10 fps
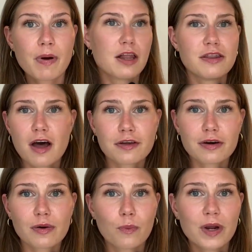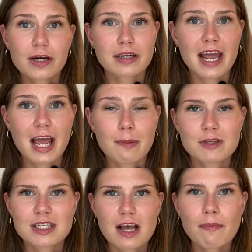another weird name,
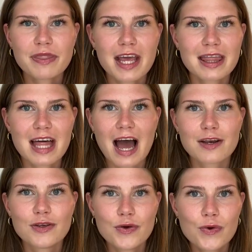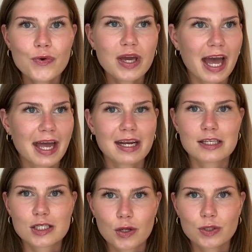something that you can
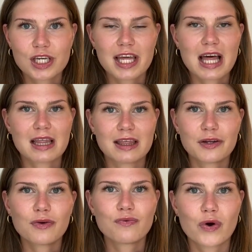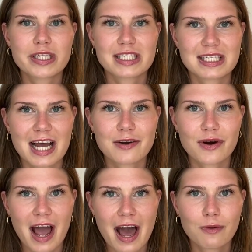associate that little voice inside your
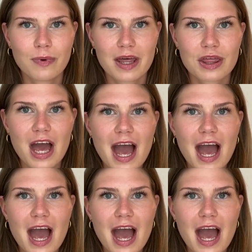head with,